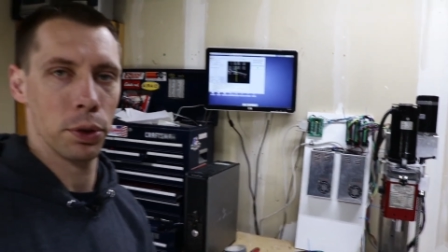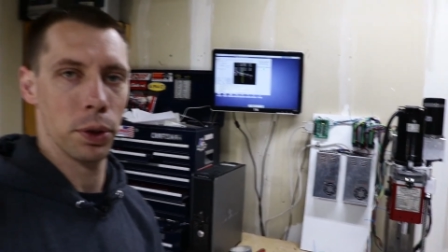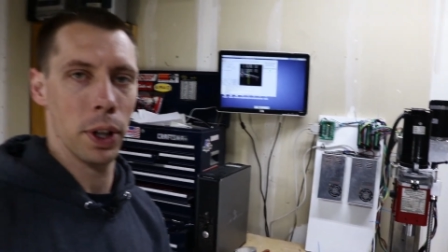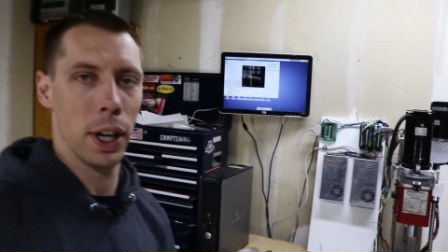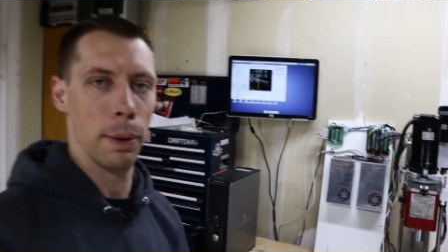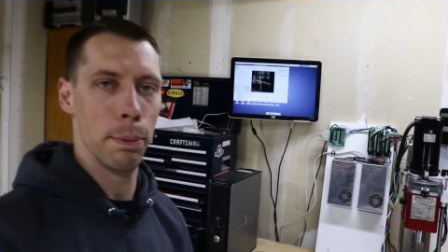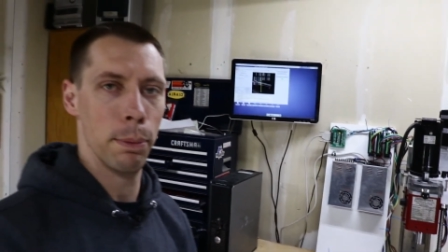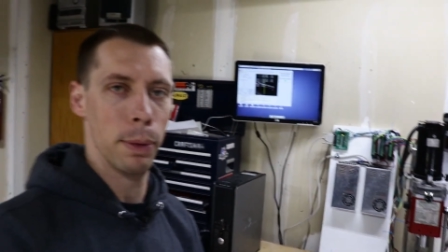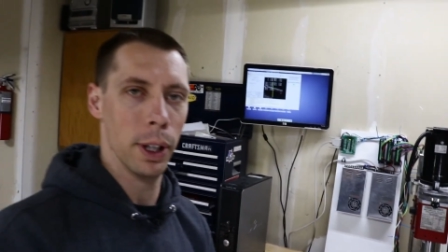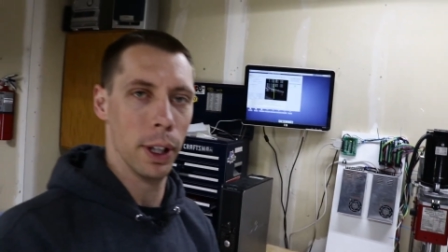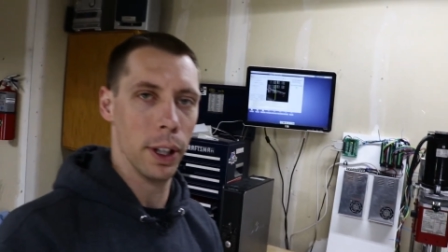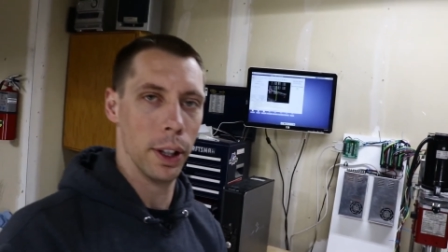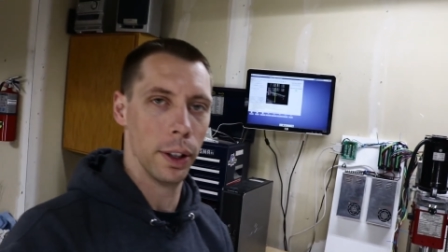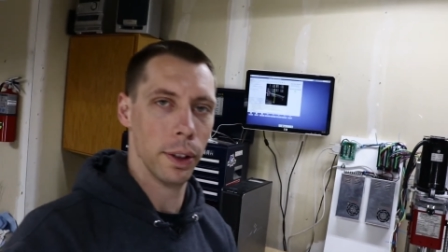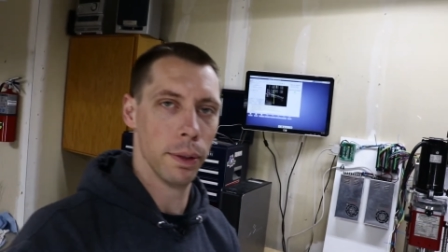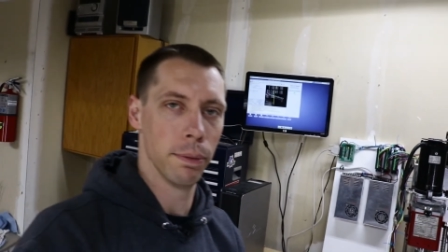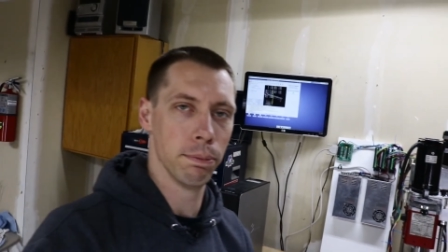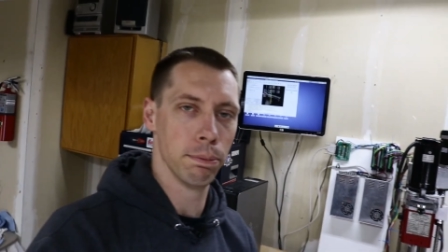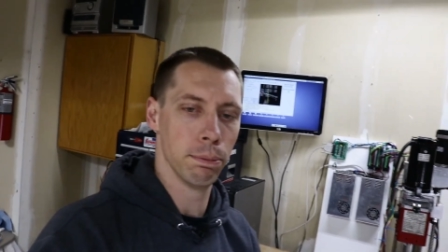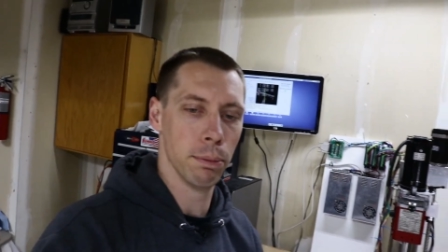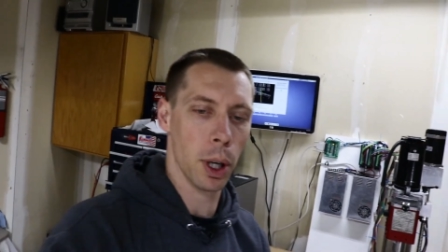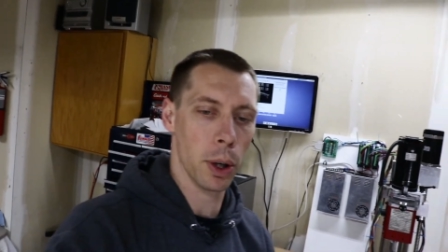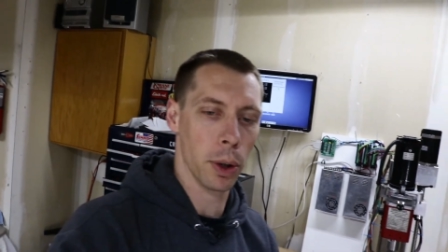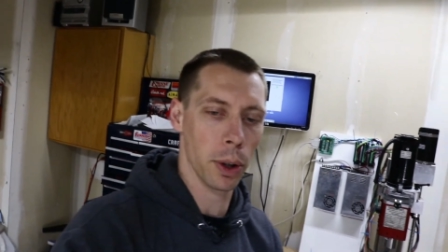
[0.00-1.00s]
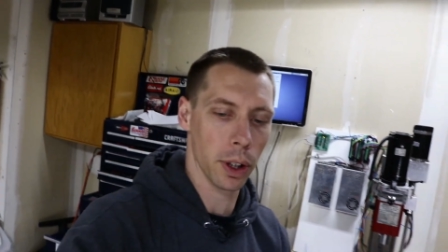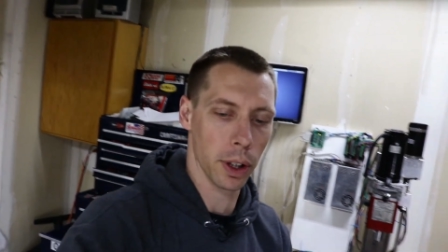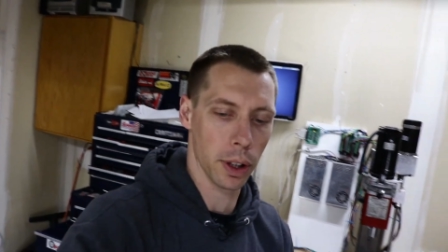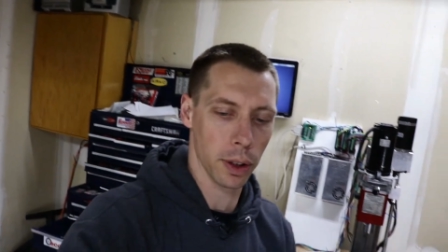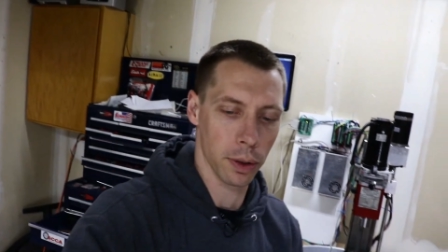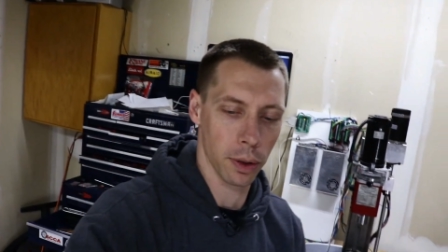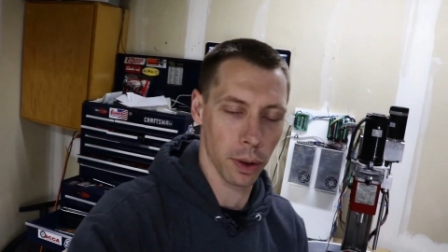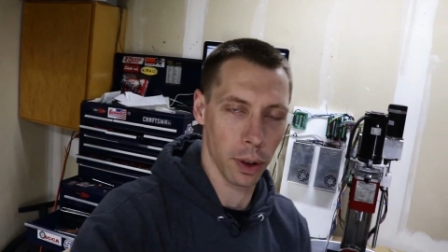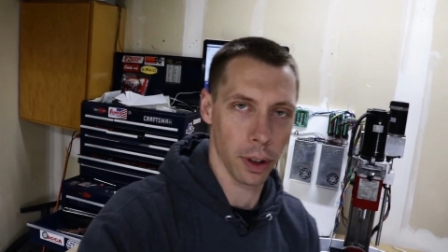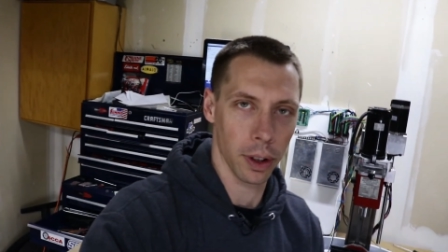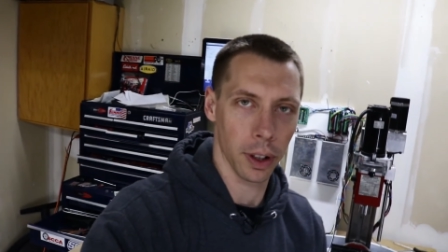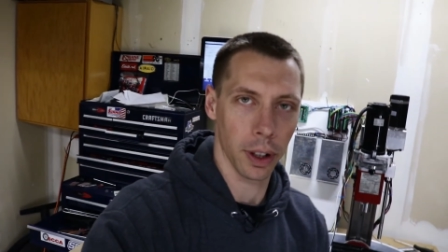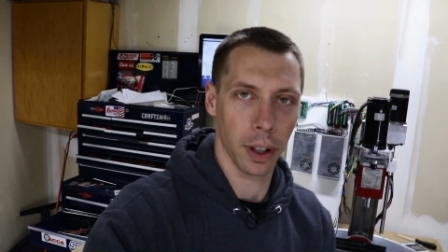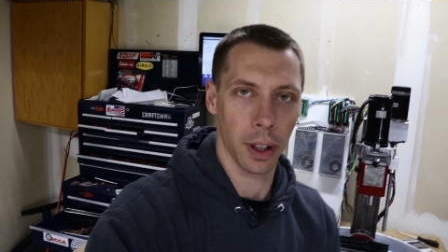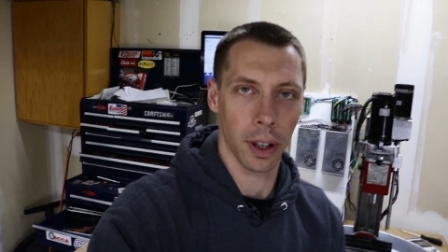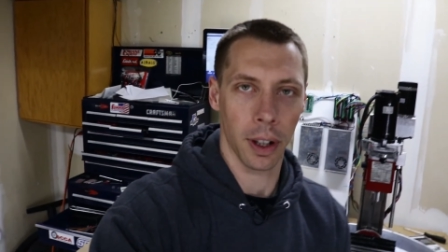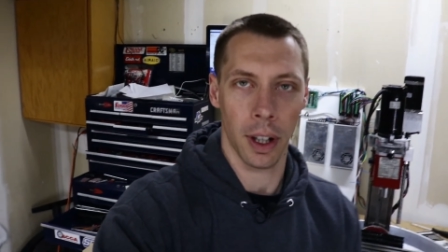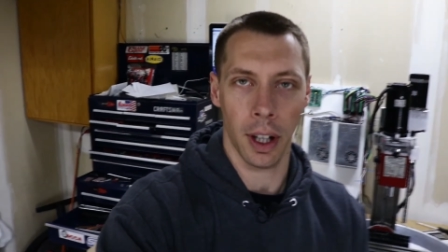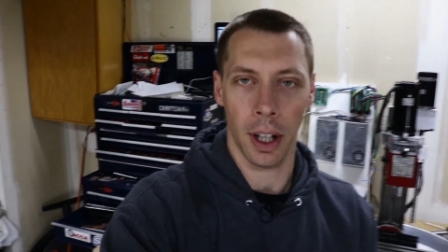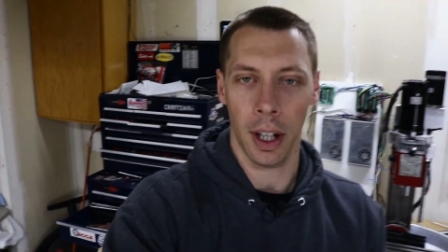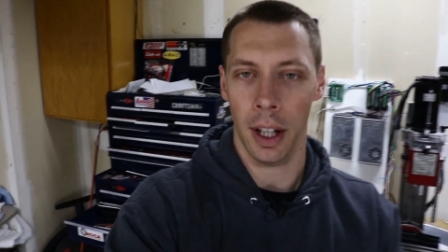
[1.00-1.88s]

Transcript: treadmill motor controller,